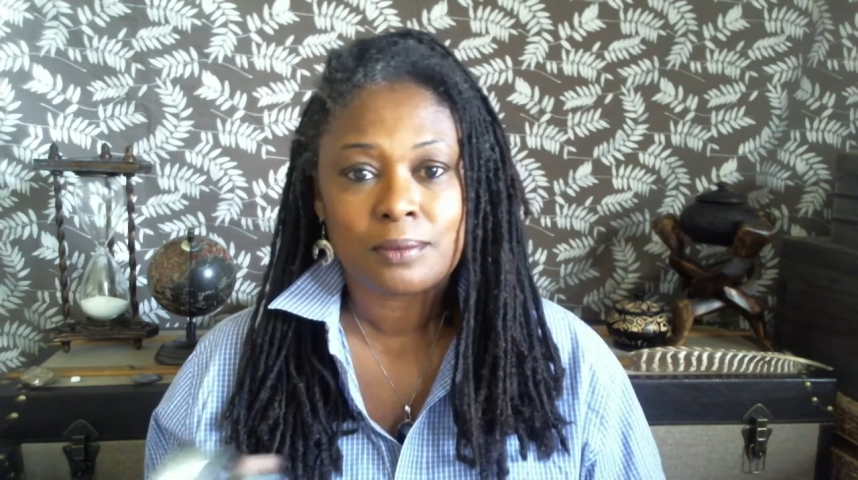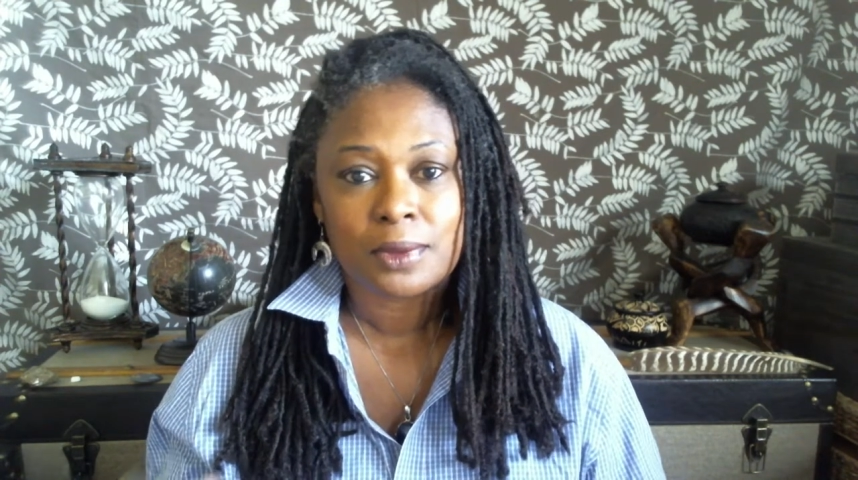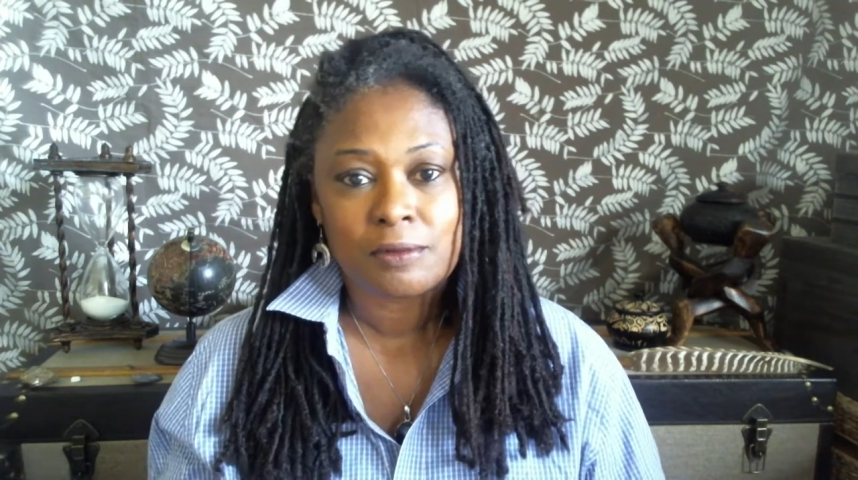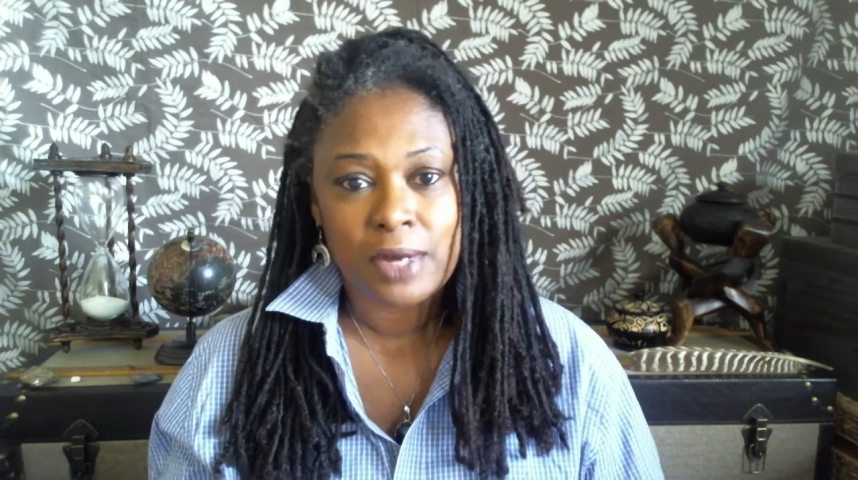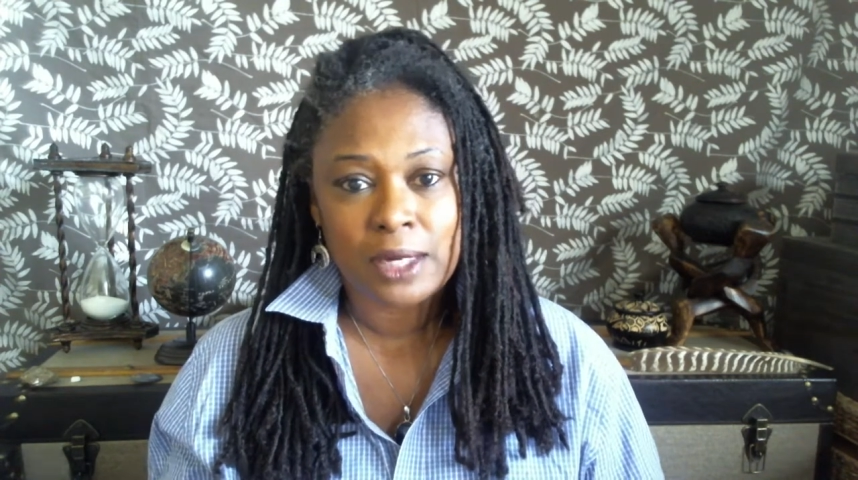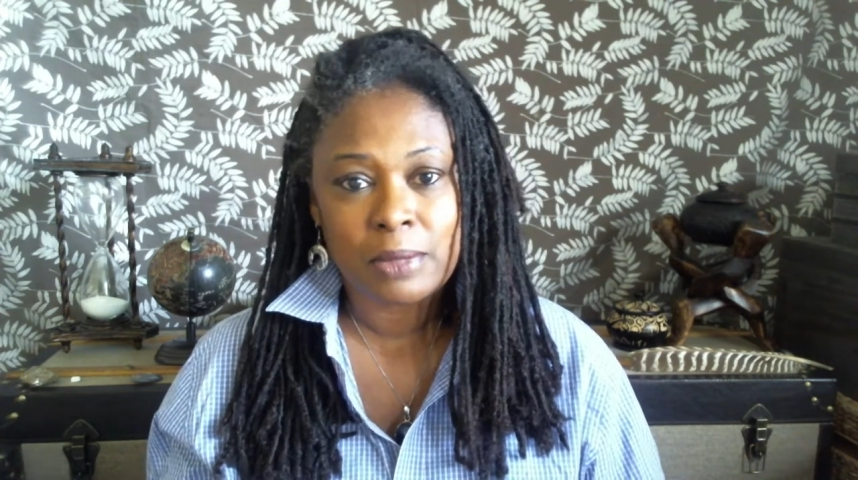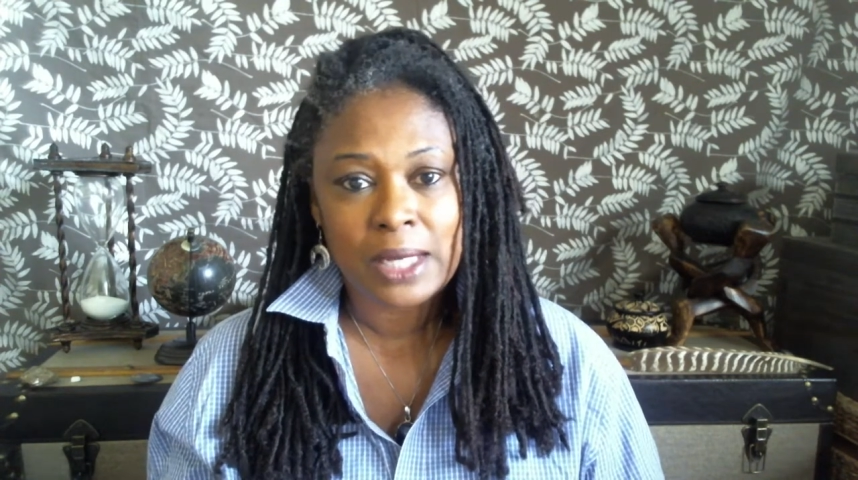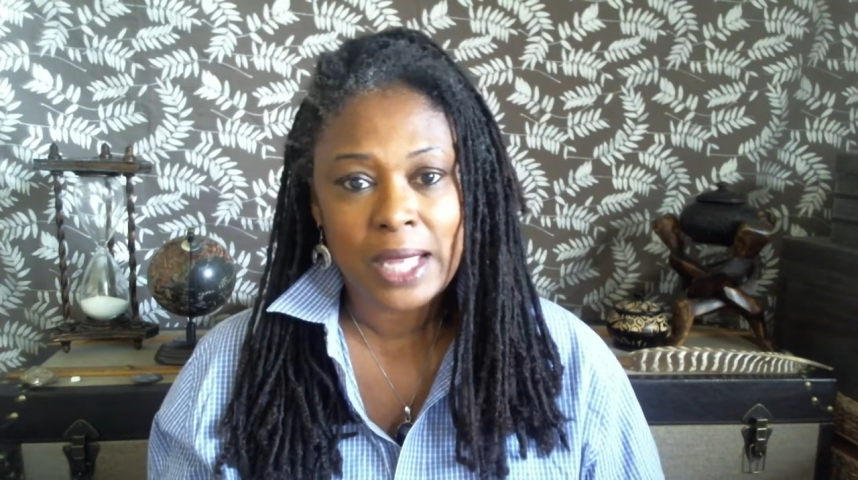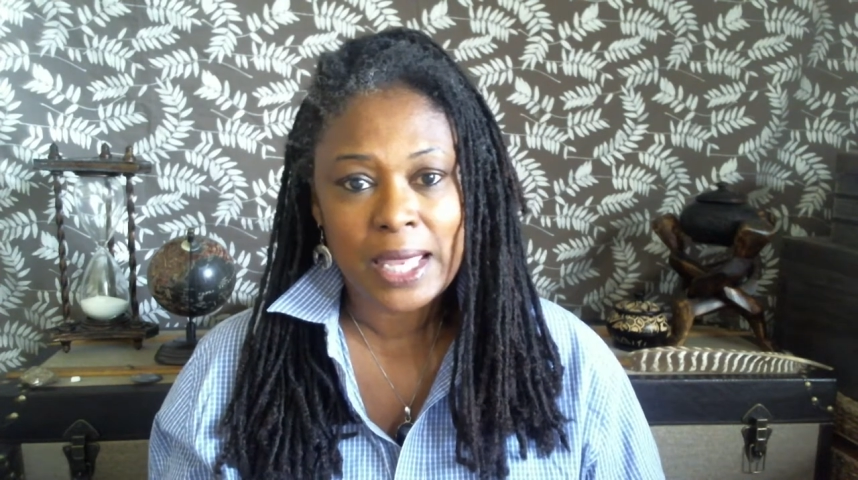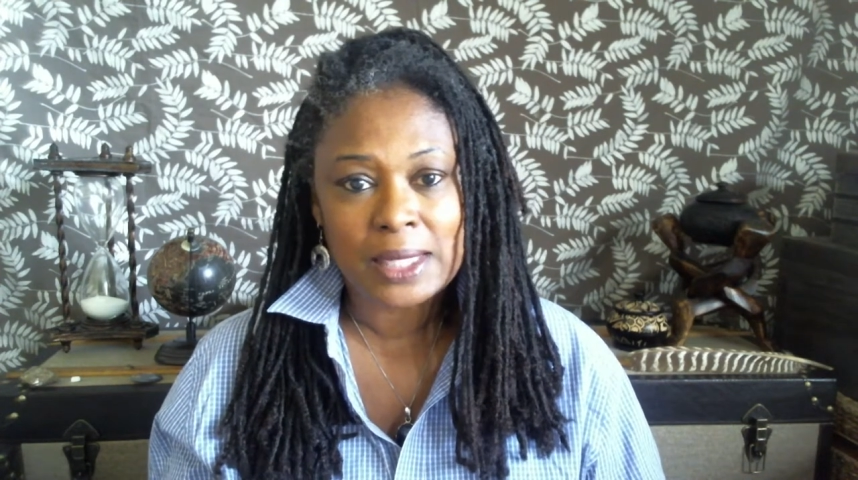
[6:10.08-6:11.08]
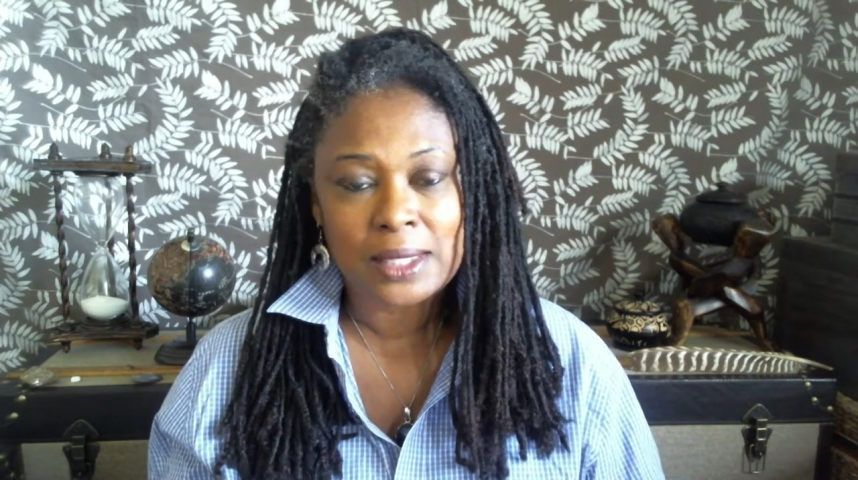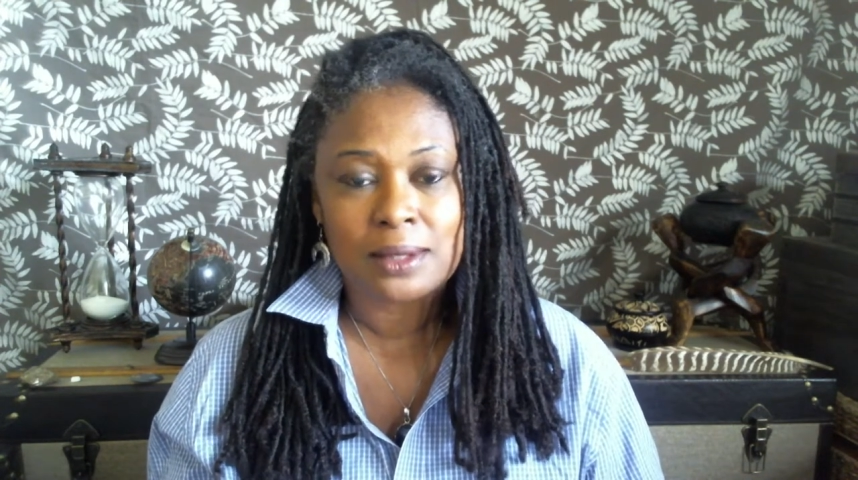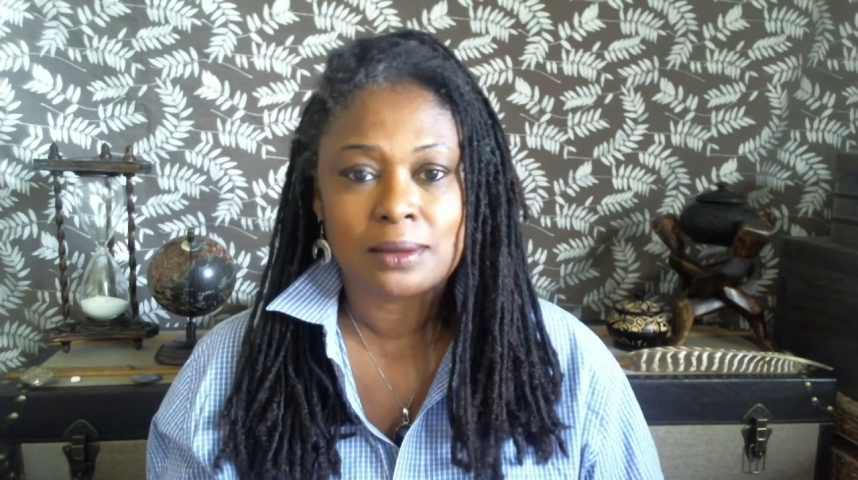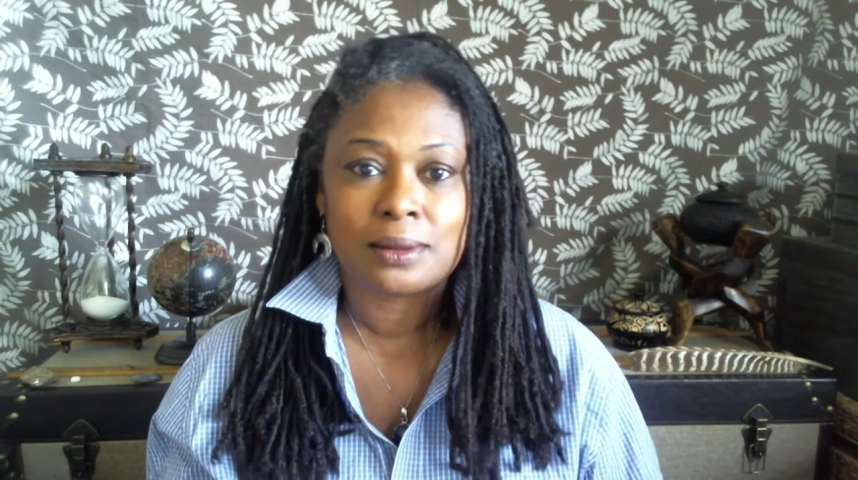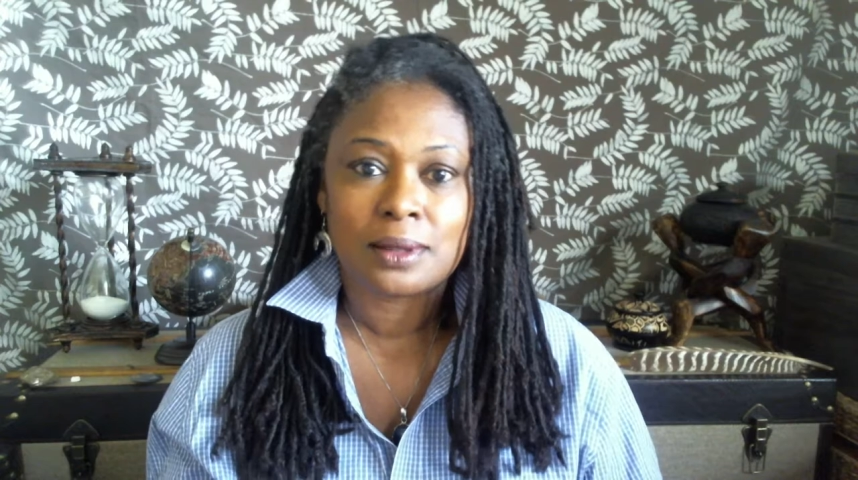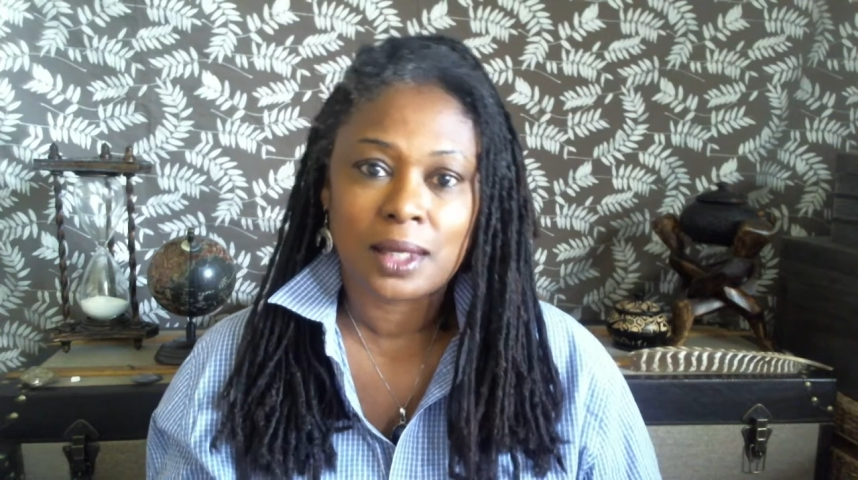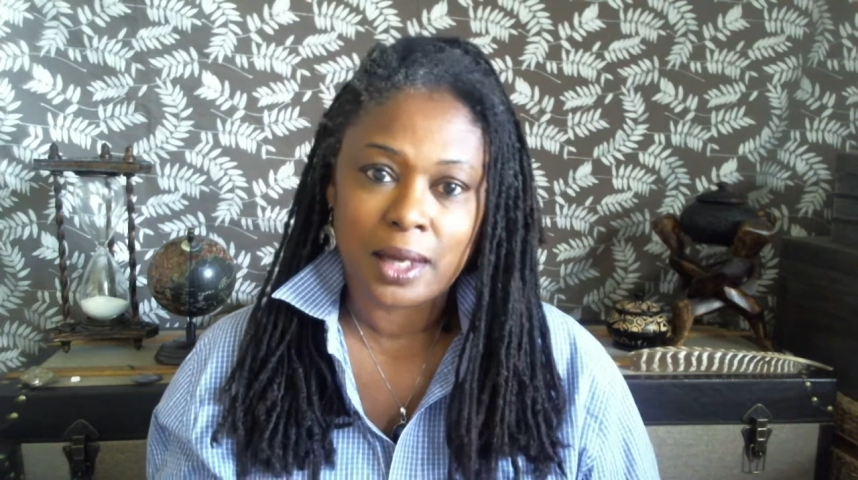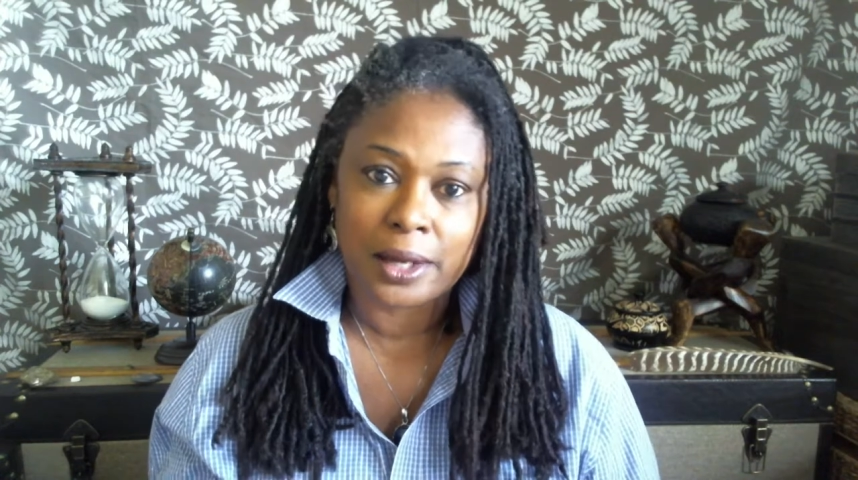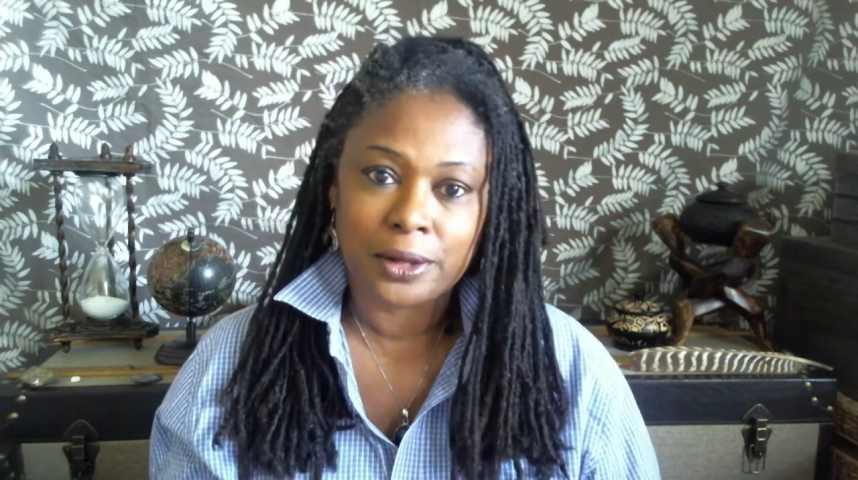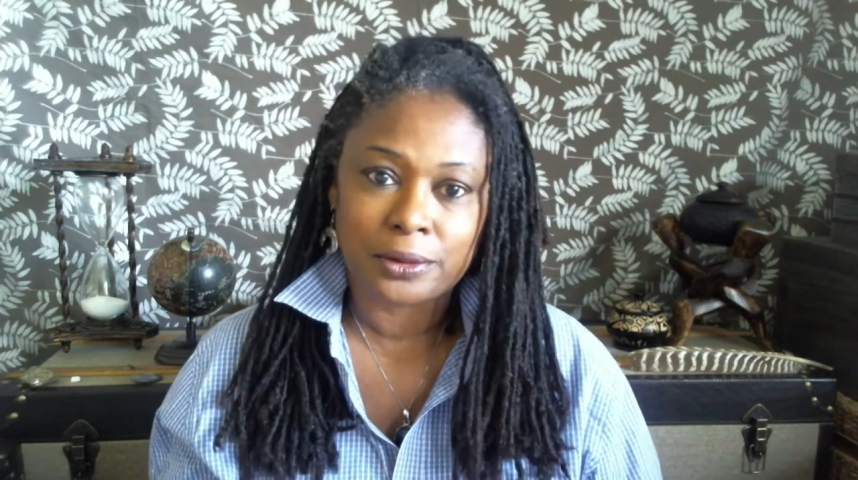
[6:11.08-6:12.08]
Vitamin A and
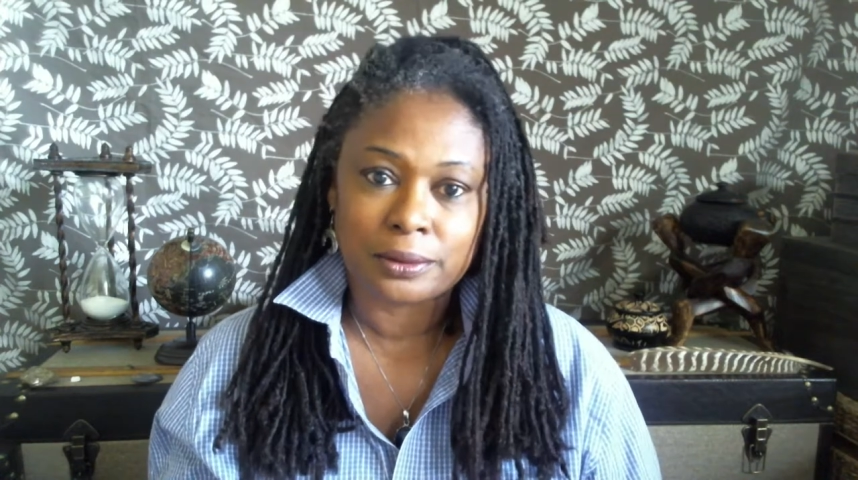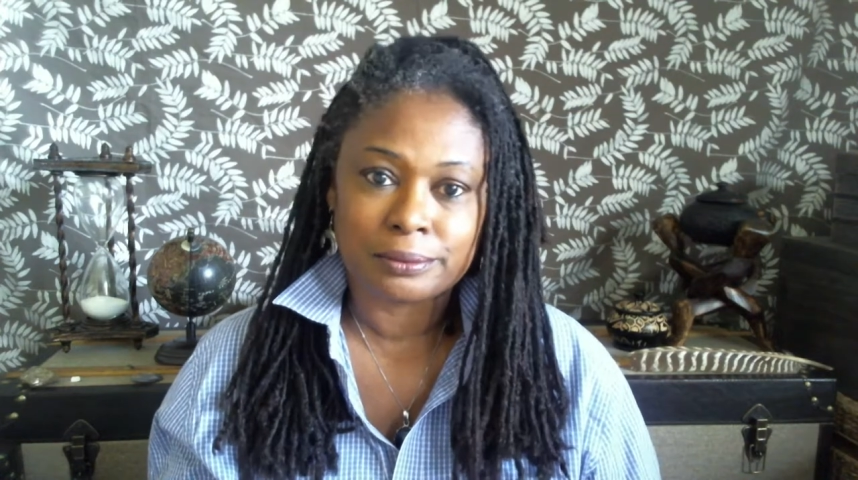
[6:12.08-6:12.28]
iron.